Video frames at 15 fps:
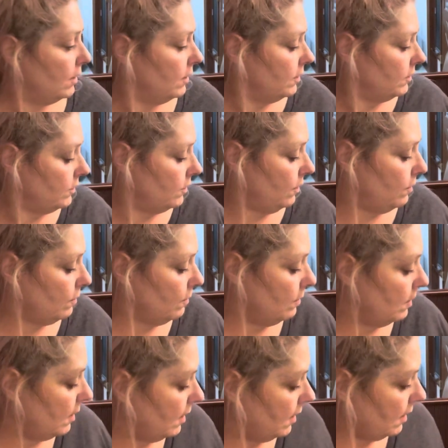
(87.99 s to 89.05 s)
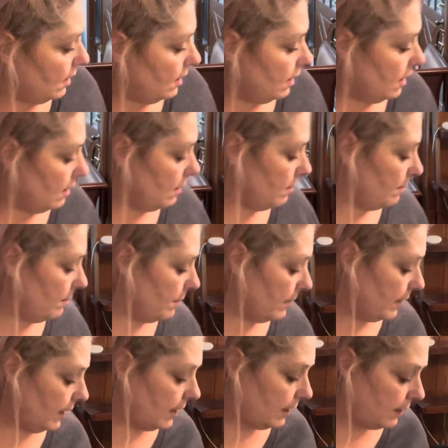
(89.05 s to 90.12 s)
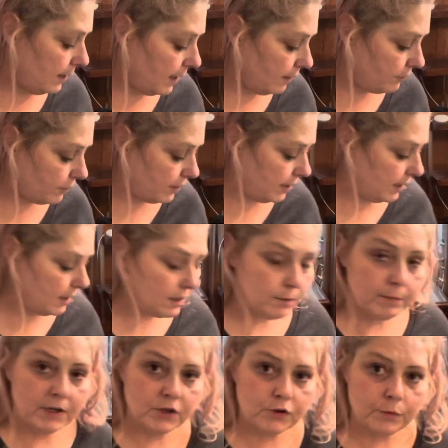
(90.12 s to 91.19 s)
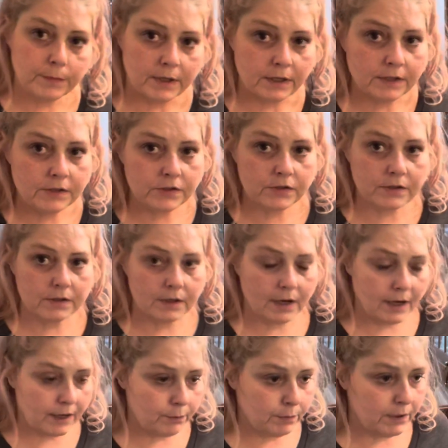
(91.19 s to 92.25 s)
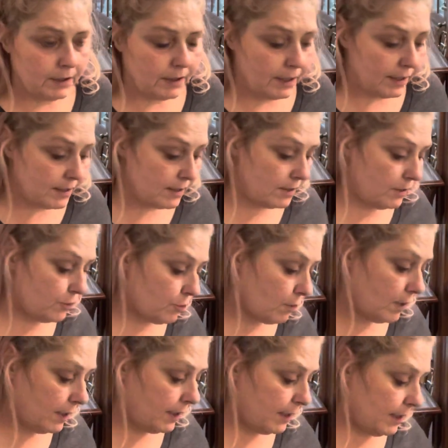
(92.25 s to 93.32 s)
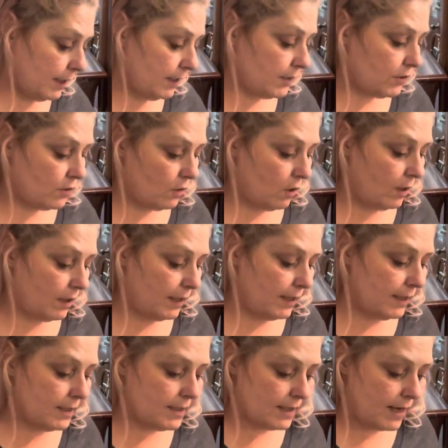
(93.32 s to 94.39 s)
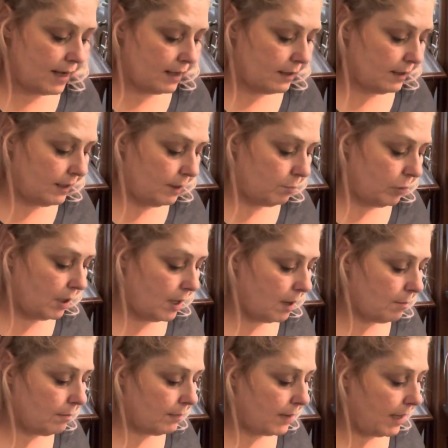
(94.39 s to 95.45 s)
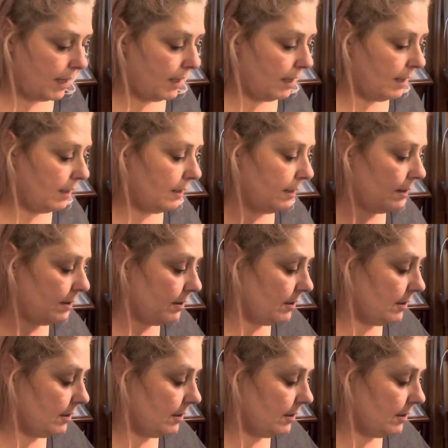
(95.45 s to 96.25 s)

So then after taking the measurements, I realized the trunk is not exactly plumb and